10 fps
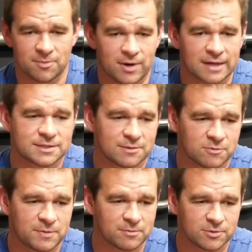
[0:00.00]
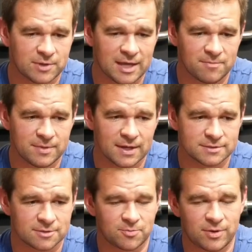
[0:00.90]
practicing with people you can't
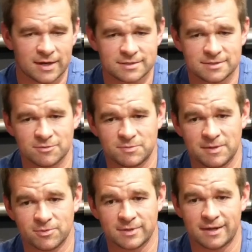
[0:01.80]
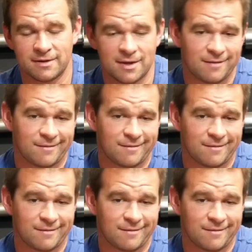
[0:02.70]
BS, or practicing with people that